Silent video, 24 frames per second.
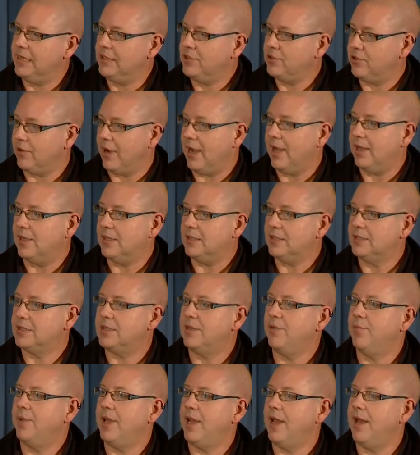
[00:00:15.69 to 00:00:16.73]
trials
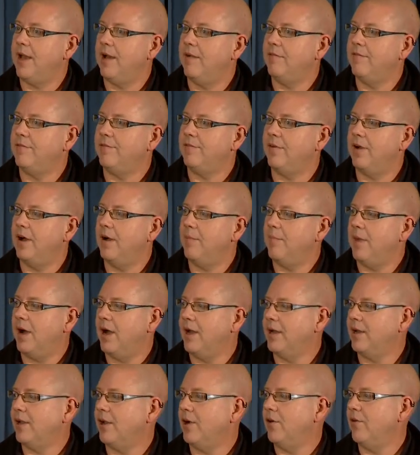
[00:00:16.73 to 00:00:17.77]
that we have
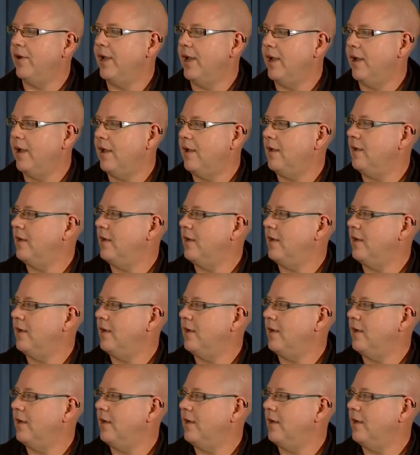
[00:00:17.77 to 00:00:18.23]
ongoing,